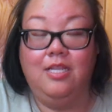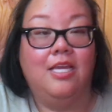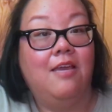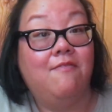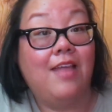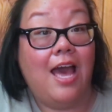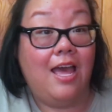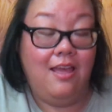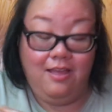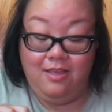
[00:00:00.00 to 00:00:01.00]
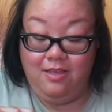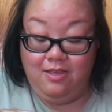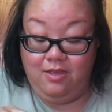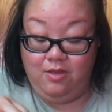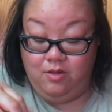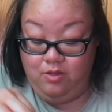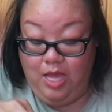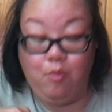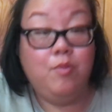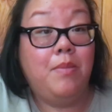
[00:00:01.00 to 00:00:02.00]
Like if that
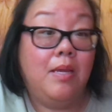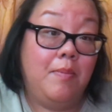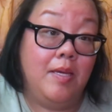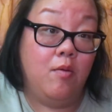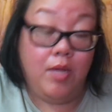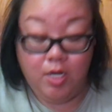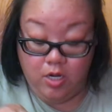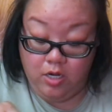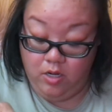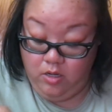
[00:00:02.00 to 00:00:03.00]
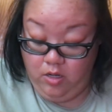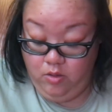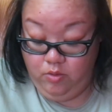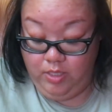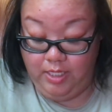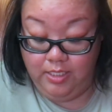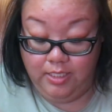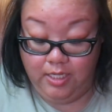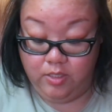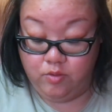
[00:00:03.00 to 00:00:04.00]
would make me a winner. Oh, the
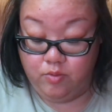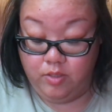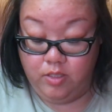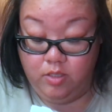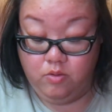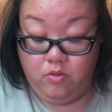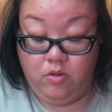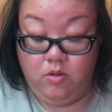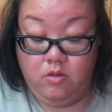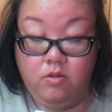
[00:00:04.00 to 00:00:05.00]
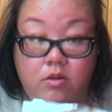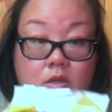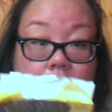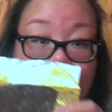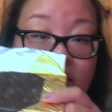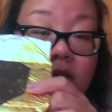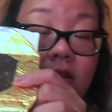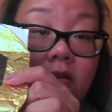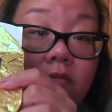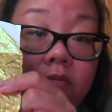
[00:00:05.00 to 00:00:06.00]
inside is really cool.
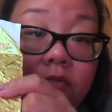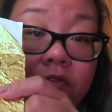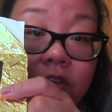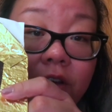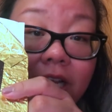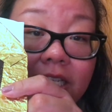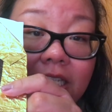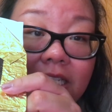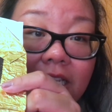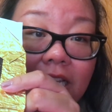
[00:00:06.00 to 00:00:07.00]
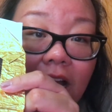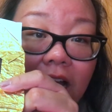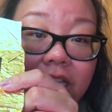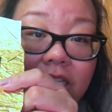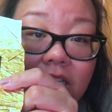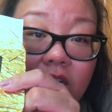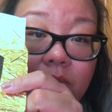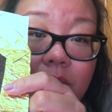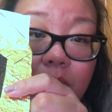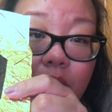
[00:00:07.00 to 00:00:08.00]
If you guys could see that, it's a little
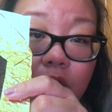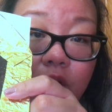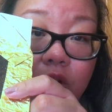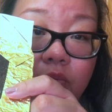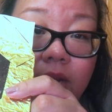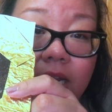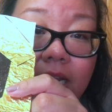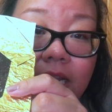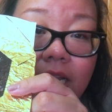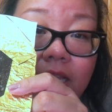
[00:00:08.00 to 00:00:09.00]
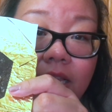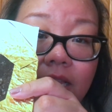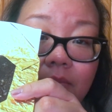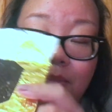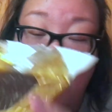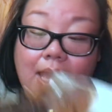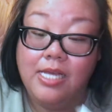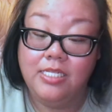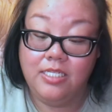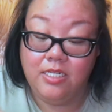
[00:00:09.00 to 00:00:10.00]
bit more gritty than the
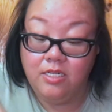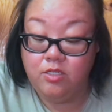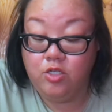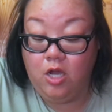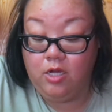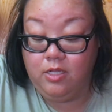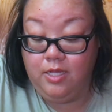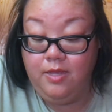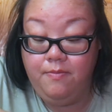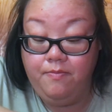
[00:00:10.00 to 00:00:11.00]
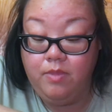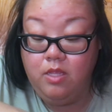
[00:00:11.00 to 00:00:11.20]
Mast chocolate.